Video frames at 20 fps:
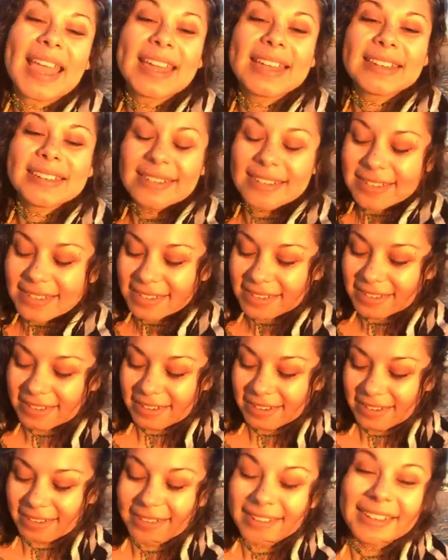and
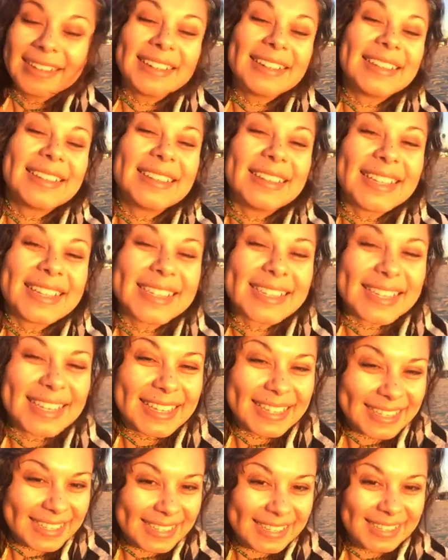let's
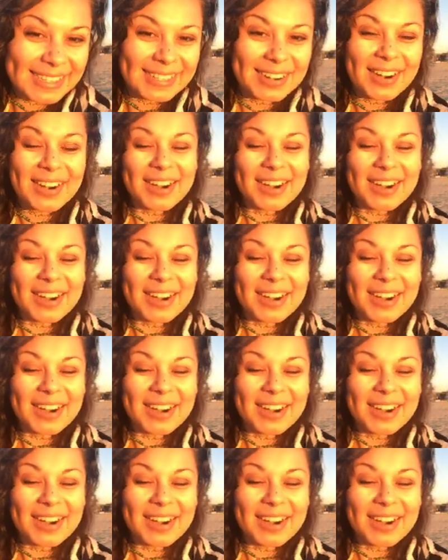get started.